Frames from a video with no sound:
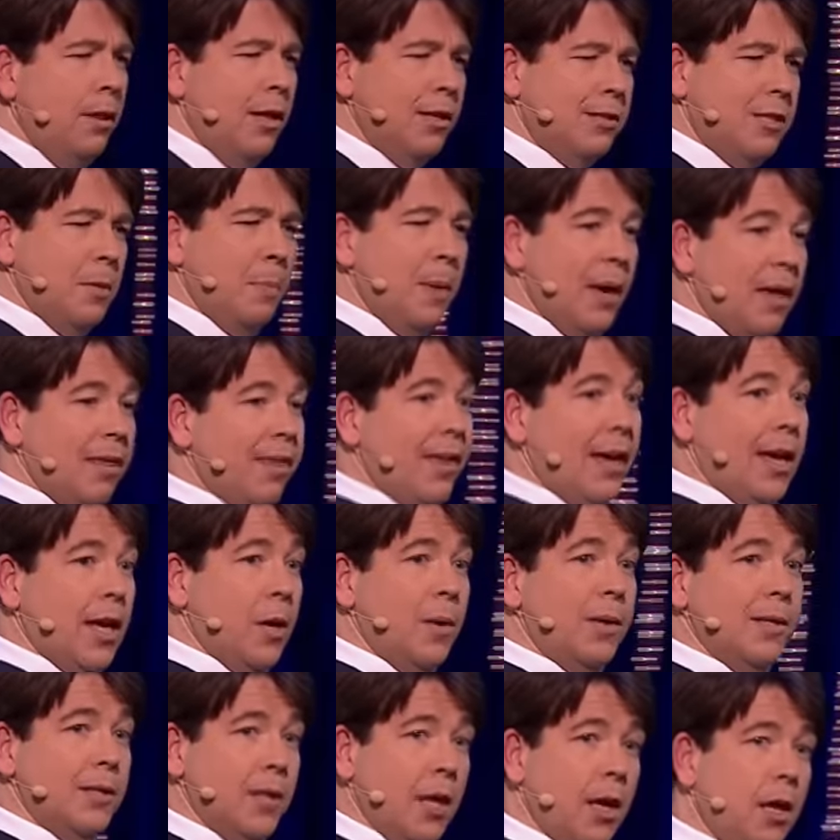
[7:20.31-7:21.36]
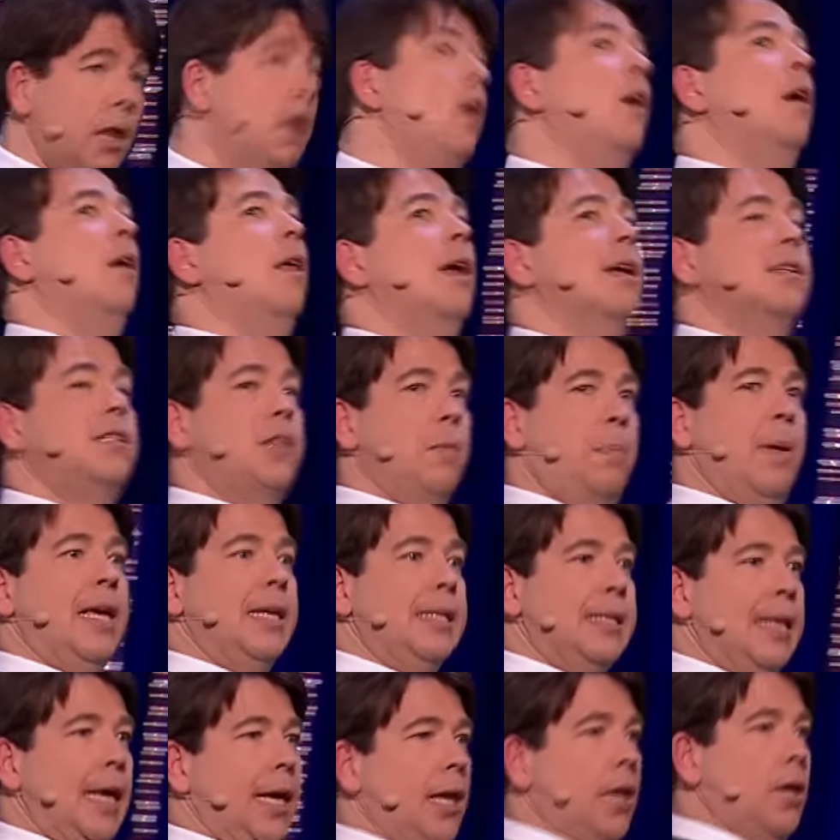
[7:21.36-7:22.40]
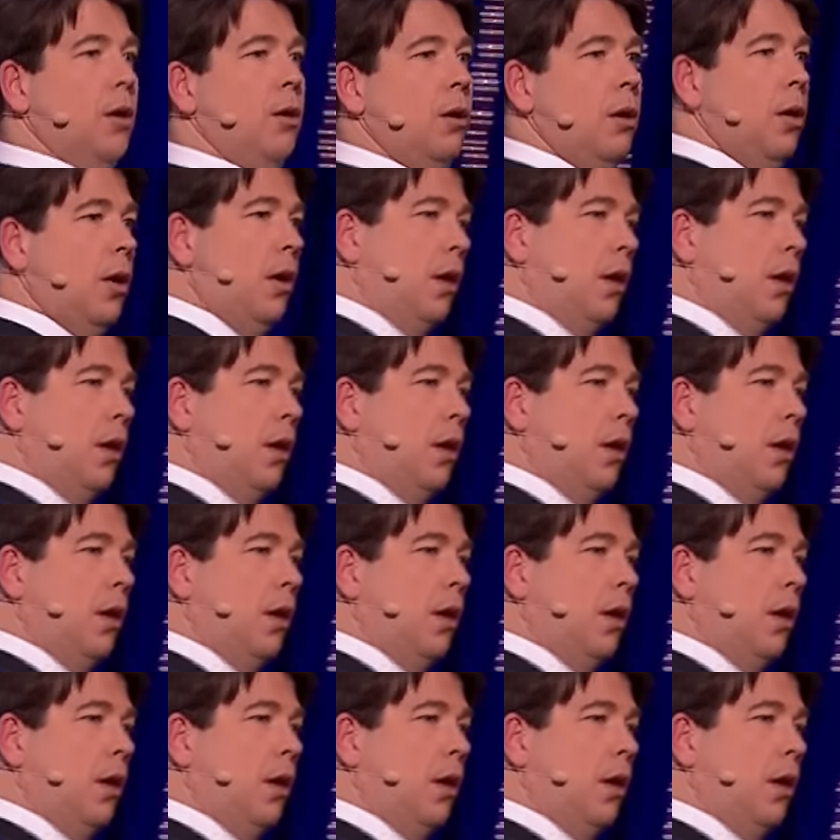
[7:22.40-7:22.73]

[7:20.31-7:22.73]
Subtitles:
that's a big thank you, isn't it? That's the biggest thank you.